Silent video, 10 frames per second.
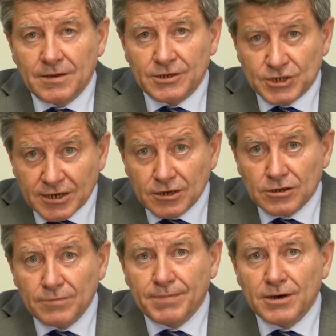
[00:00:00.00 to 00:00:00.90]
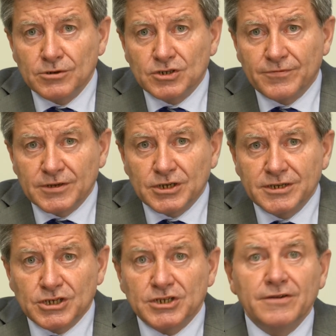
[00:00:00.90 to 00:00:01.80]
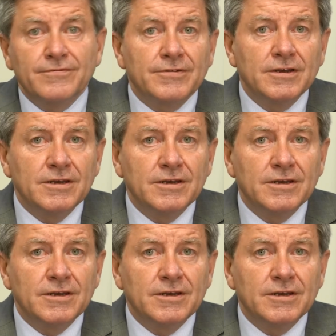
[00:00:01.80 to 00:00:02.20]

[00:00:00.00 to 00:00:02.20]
The second component of this initiative